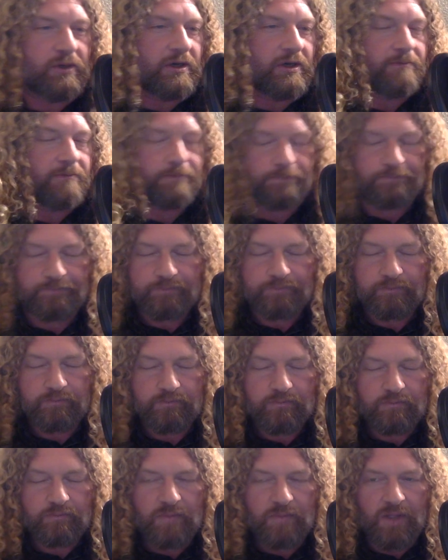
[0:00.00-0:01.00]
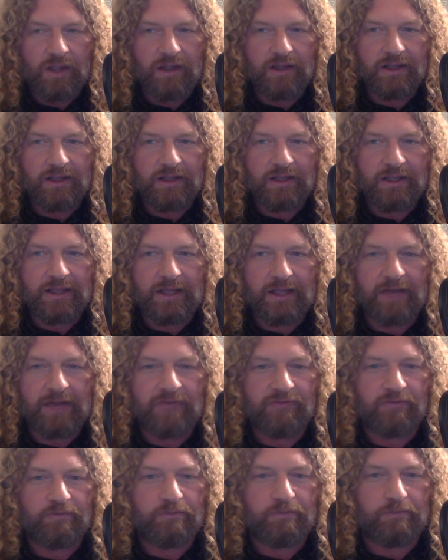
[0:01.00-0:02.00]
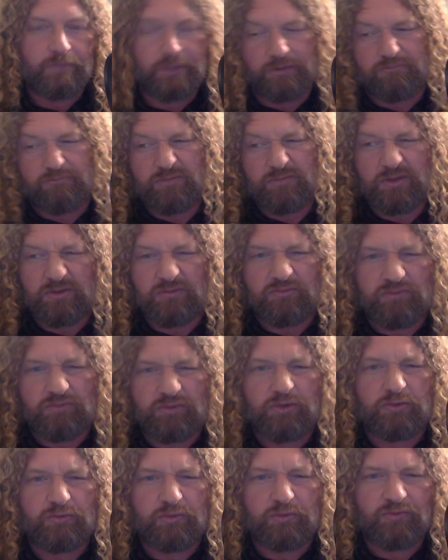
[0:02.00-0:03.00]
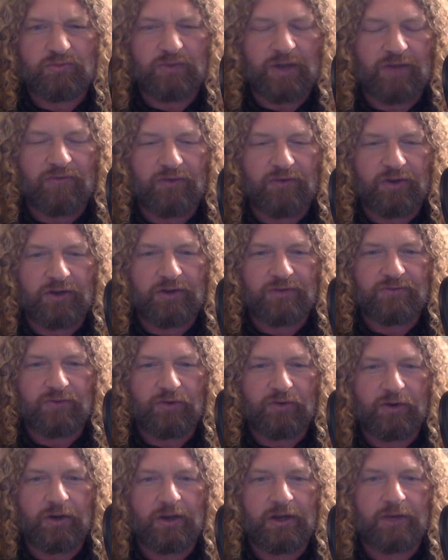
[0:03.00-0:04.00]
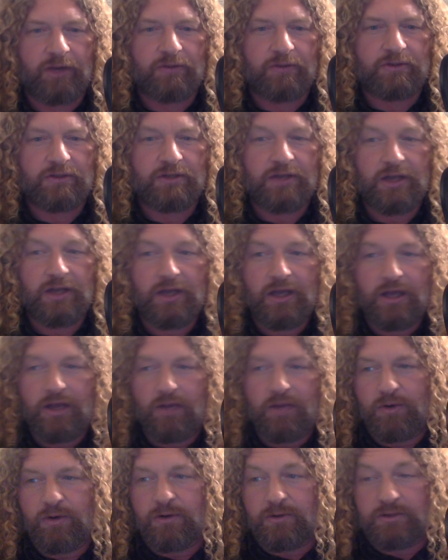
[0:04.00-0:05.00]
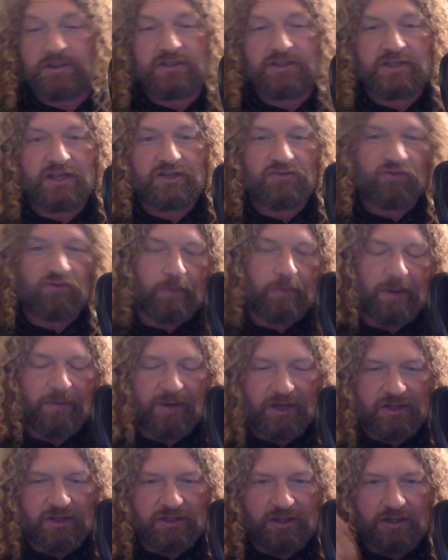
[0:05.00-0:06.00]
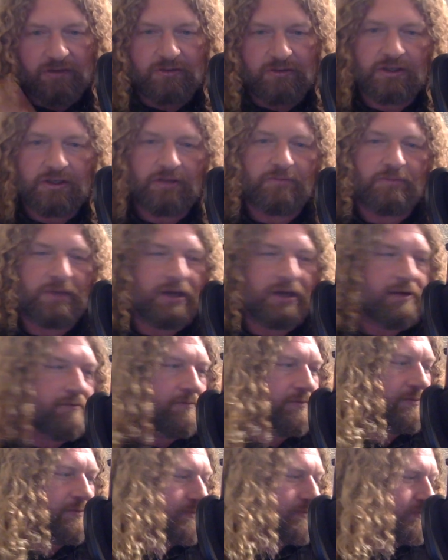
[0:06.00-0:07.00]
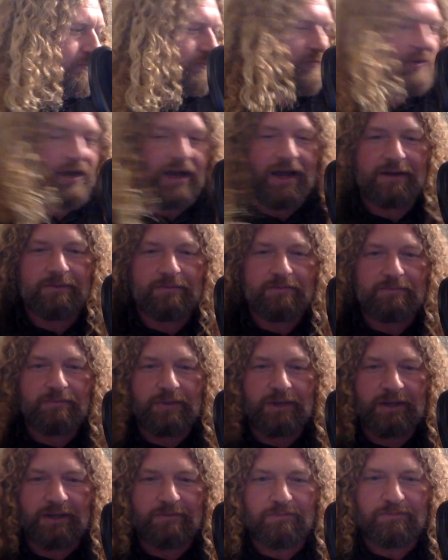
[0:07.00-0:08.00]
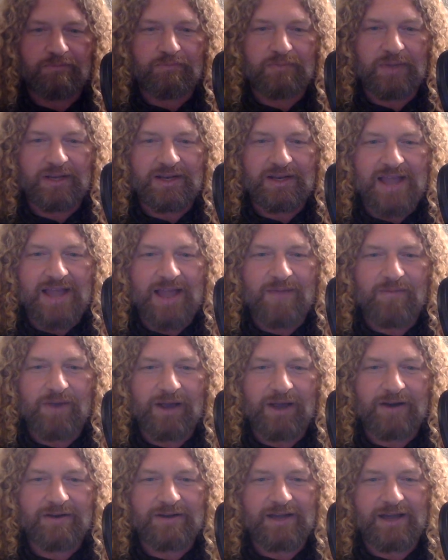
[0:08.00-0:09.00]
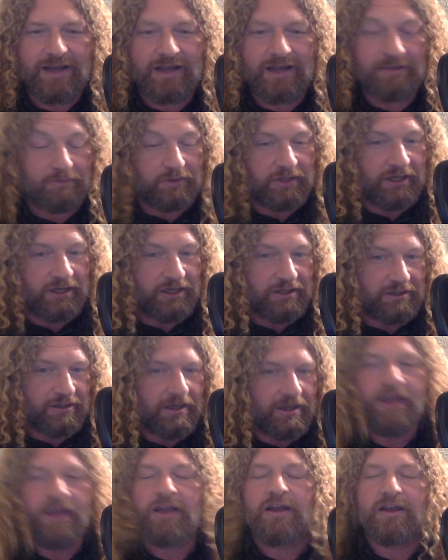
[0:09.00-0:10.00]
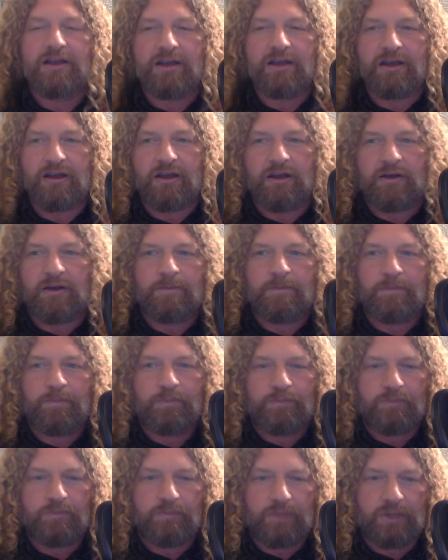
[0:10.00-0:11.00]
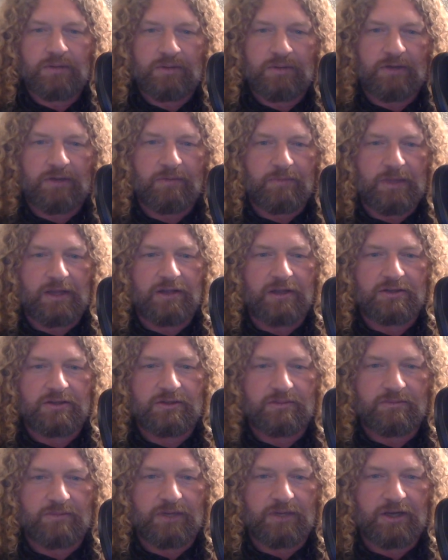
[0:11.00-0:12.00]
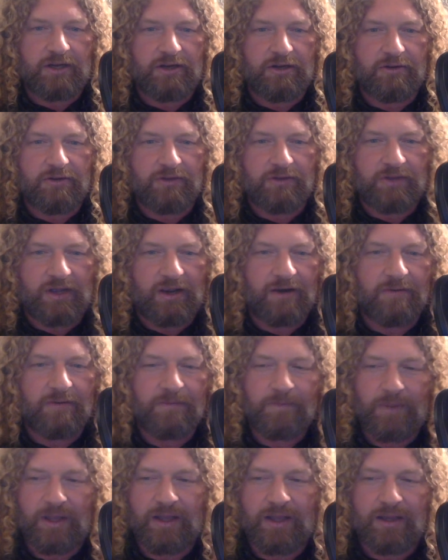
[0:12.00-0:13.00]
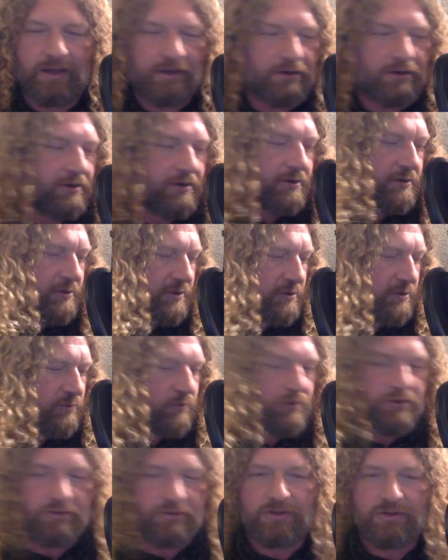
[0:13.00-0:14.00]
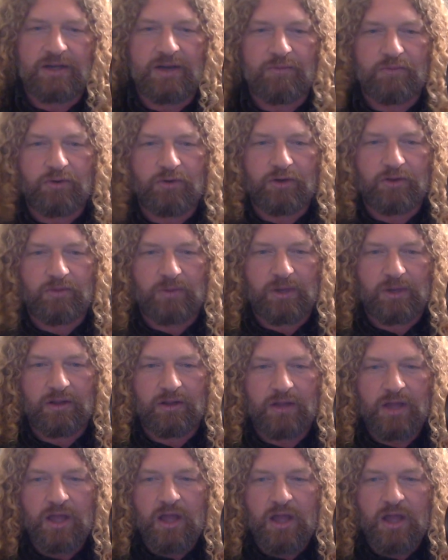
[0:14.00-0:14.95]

uh, get you know a little crowdfunding for it, and it was were successful by my standards. You know, I'm not not big big name writer guy yet, um, but you know, making some money here and there, and this one turned out pretty well.